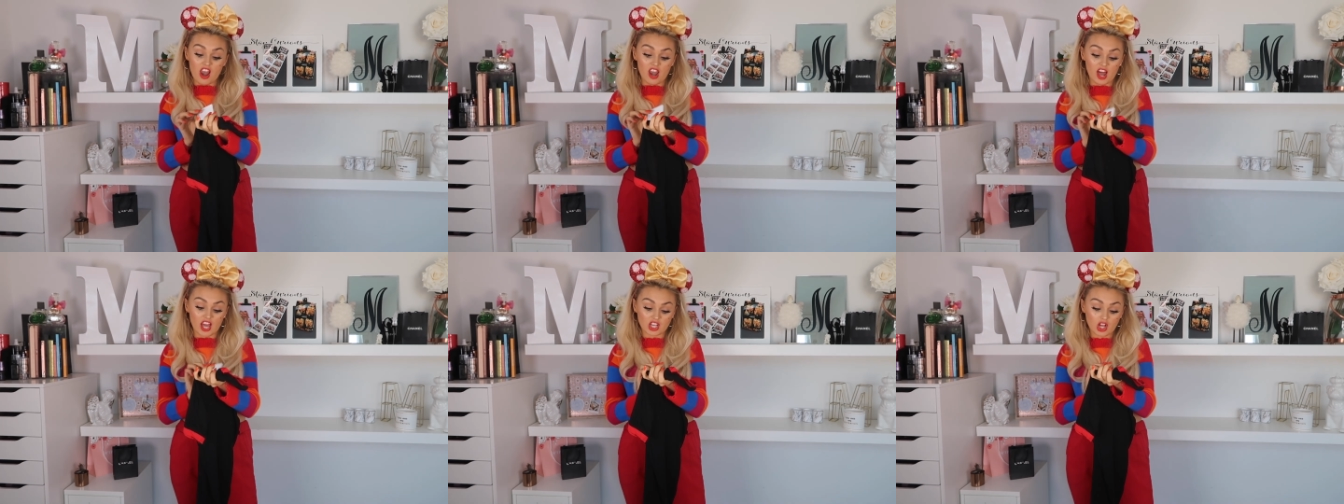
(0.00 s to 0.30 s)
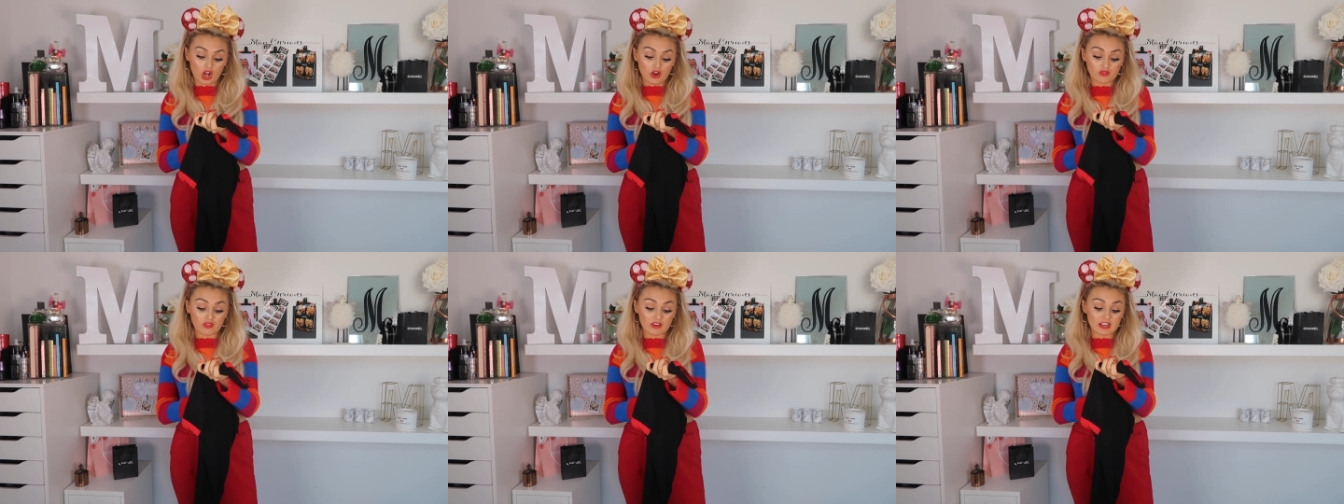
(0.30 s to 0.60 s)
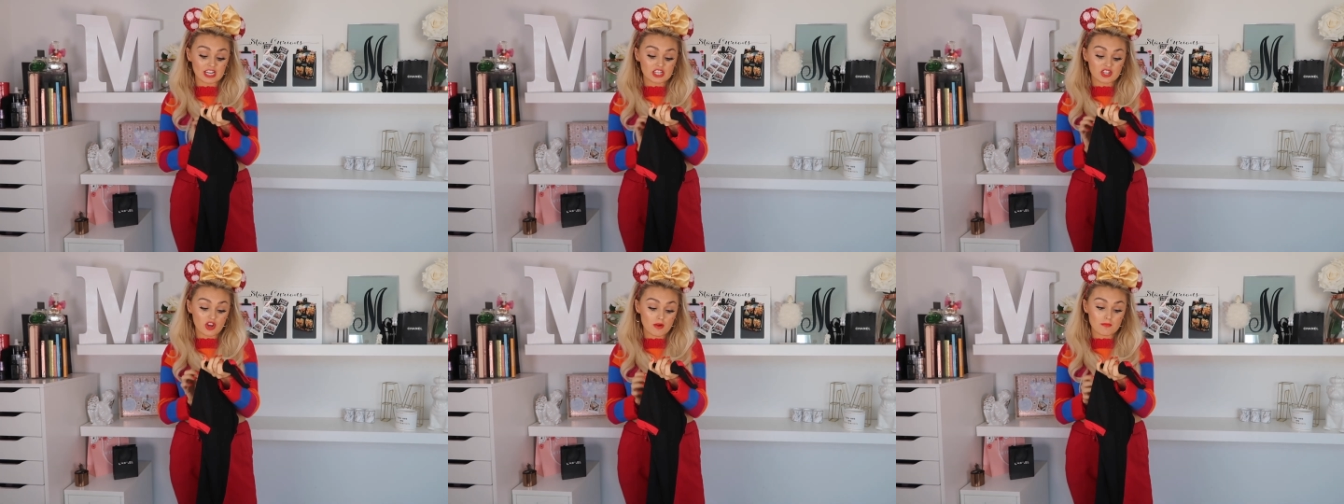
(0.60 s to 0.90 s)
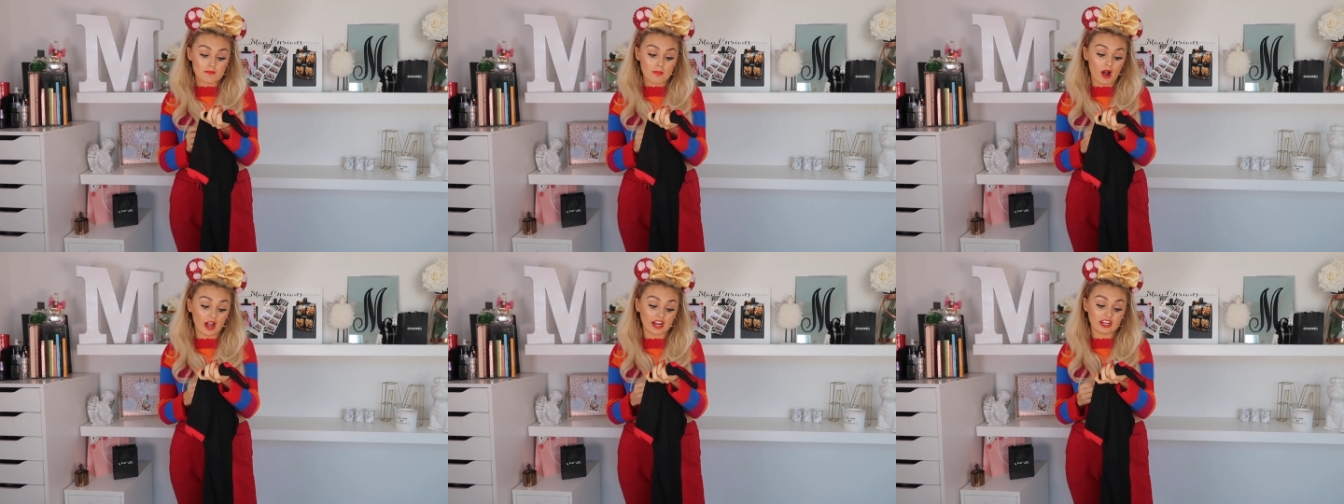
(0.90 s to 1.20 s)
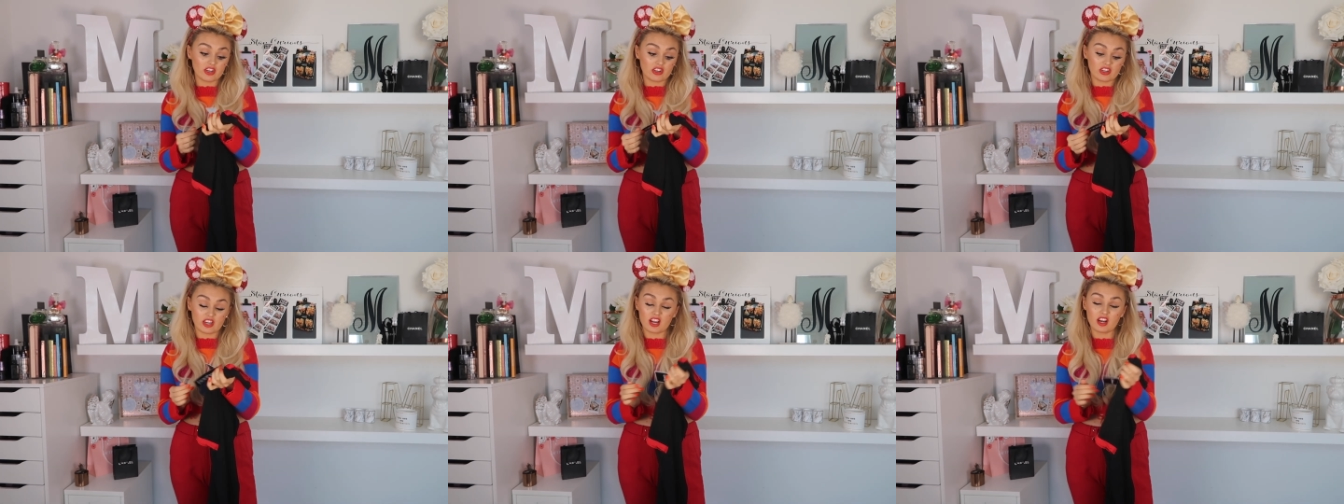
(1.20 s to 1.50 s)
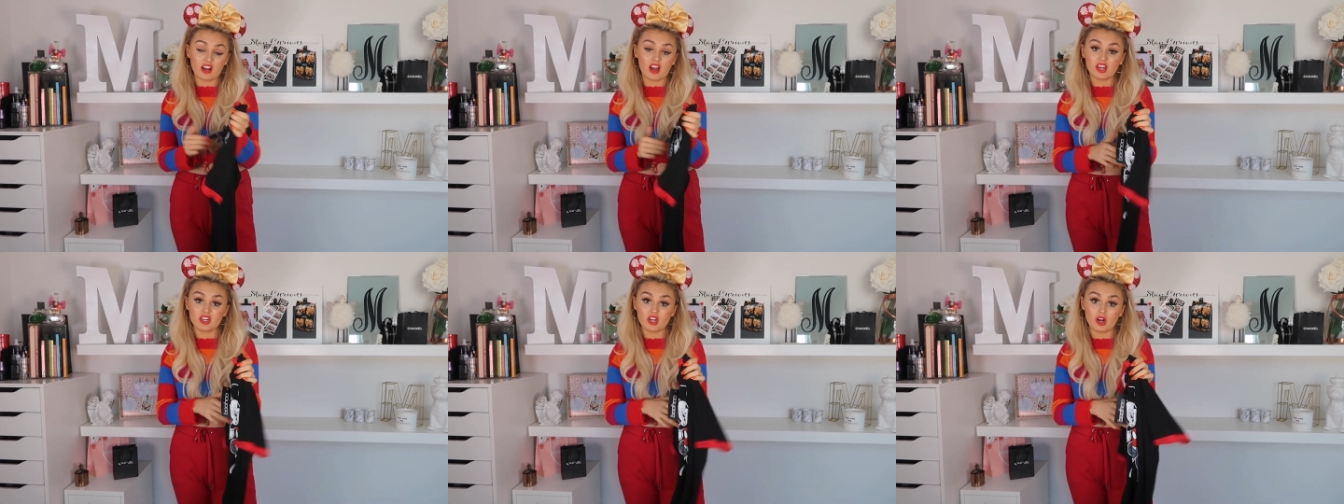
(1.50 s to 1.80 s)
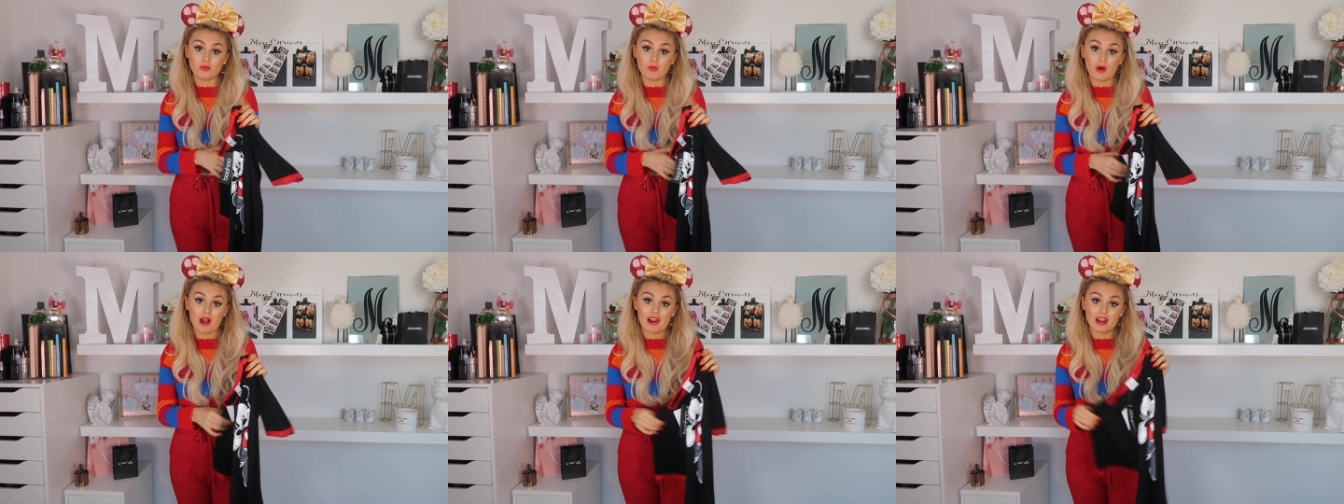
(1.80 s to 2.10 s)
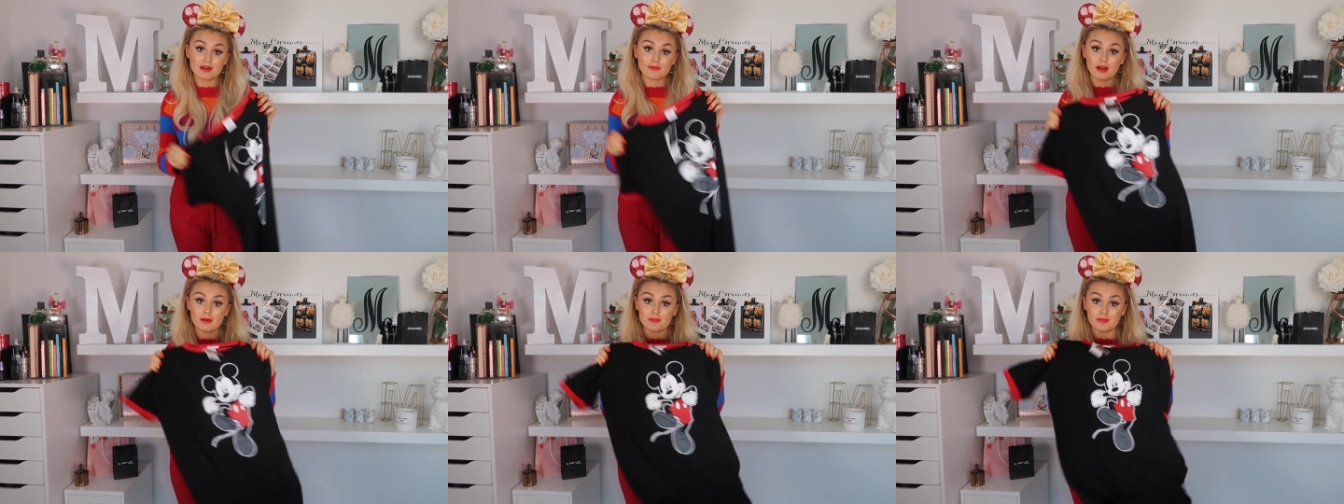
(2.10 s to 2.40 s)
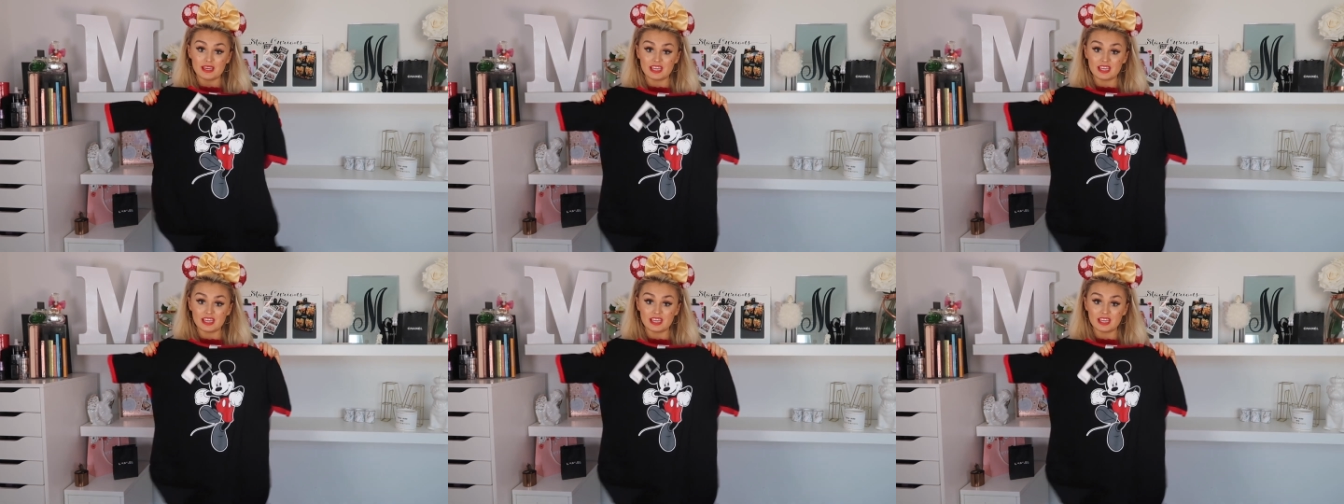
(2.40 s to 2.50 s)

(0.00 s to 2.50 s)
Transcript: like i really don't mind looking like i'm wearing my